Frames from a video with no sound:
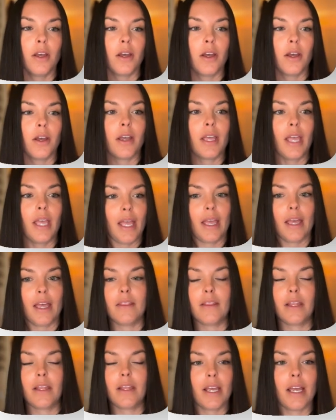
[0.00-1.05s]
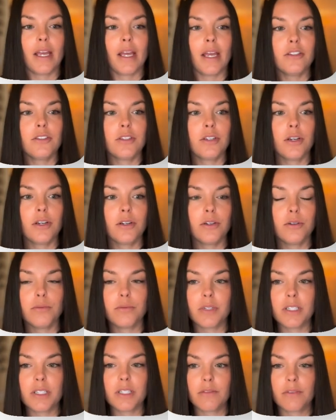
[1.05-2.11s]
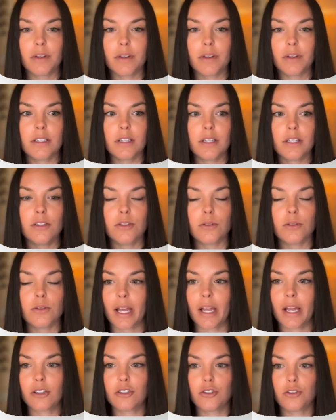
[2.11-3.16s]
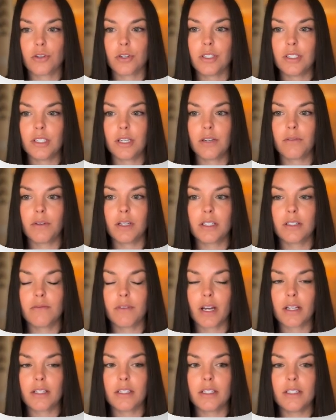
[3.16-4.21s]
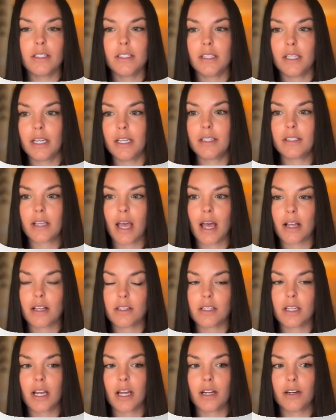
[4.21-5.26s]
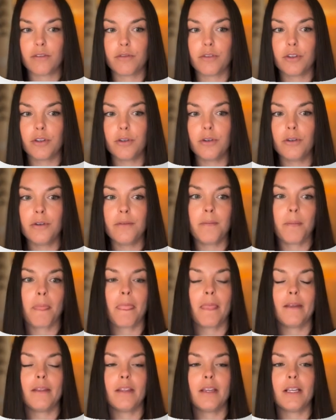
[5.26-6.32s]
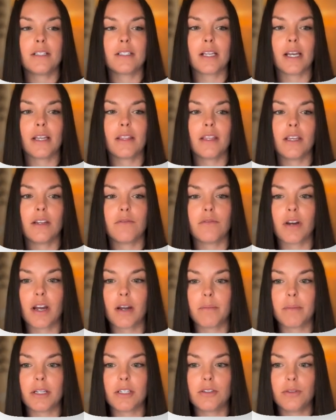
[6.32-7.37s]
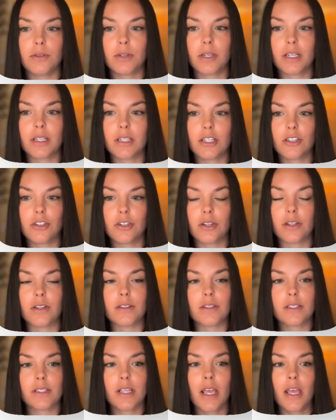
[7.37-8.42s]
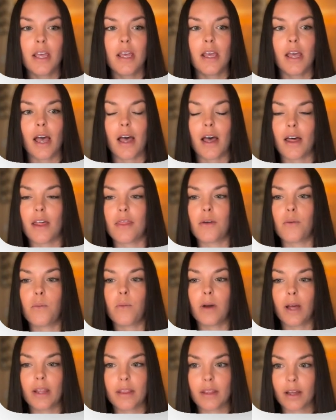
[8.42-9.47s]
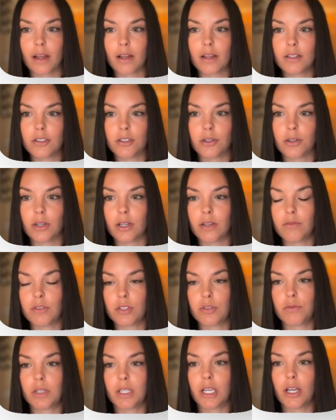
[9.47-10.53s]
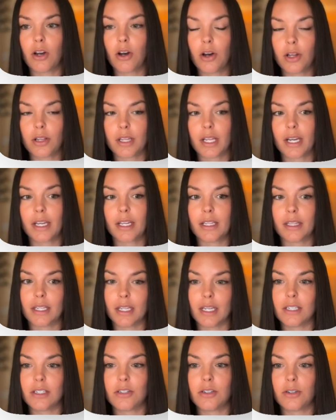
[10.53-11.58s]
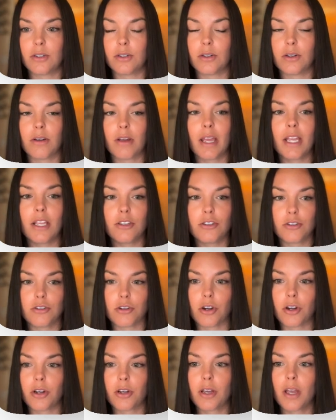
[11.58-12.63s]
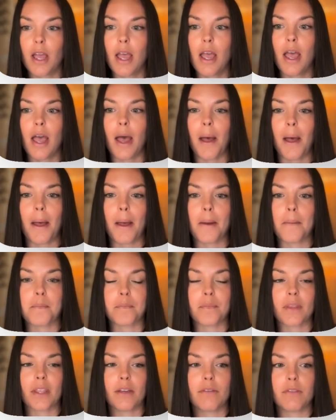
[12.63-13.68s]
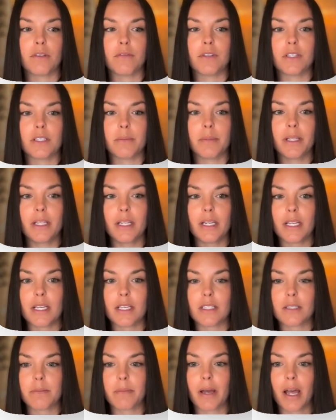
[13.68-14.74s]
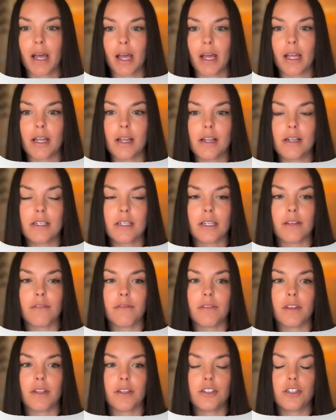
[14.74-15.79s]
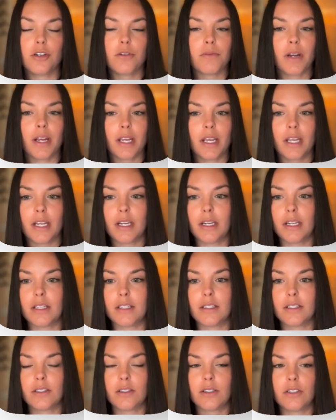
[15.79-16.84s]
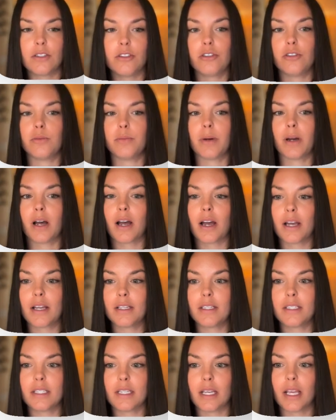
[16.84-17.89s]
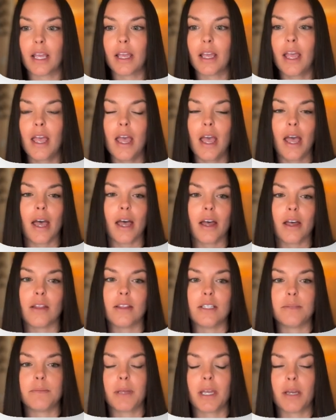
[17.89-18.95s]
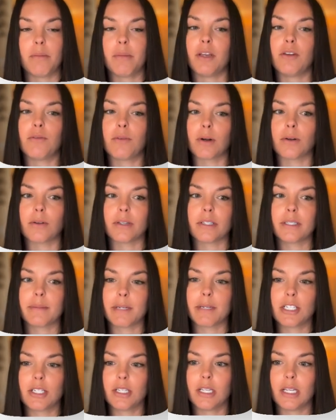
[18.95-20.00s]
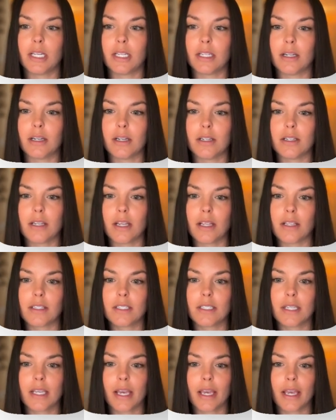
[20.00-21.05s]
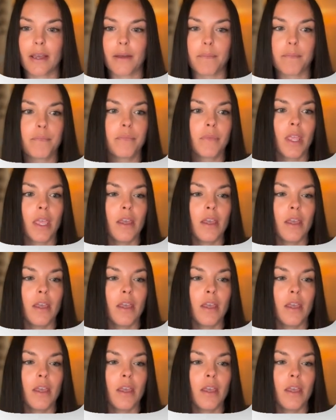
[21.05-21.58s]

Okay, and then external risk factors or extrinsic risk factors, things outside of you, things like the environmental conditions, the weather. So if it's really hot, that can lead to heat stroke. If the visibility is bad, if the terrain is super icy, these play a big role, especially in skiing.